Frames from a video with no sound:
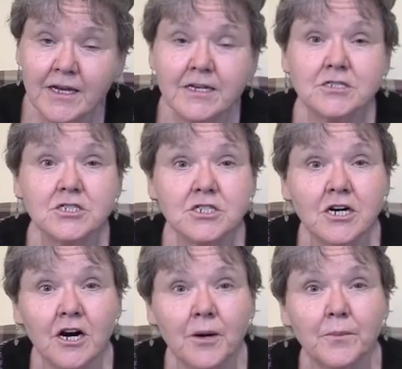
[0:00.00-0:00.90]
is to
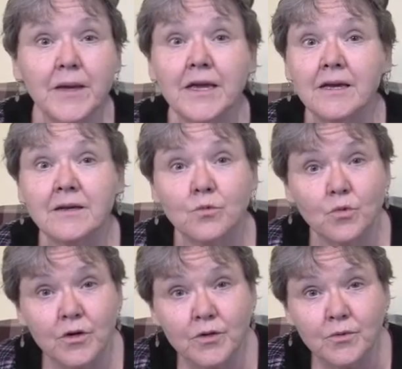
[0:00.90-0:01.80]
come and
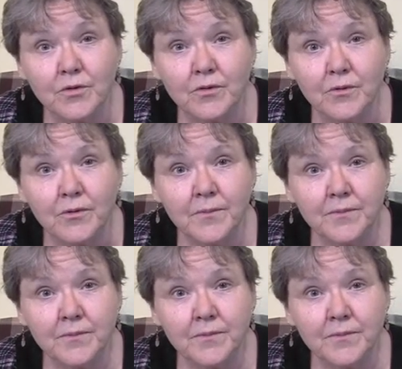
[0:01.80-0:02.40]
work with her.